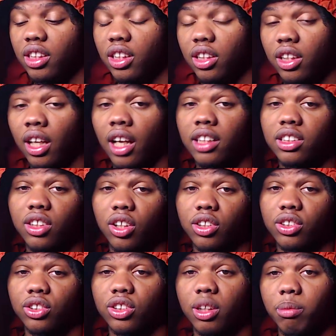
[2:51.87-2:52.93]
that's
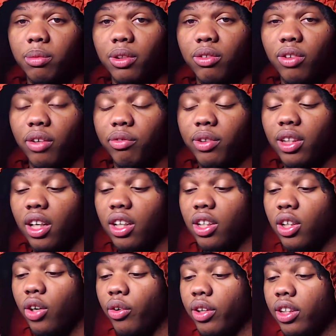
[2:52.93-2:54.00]
also something that we got
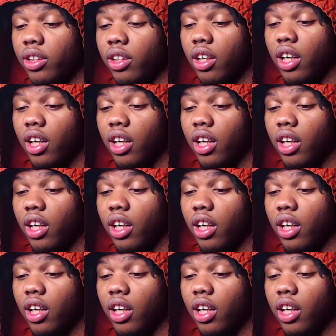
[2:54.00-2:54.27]
going.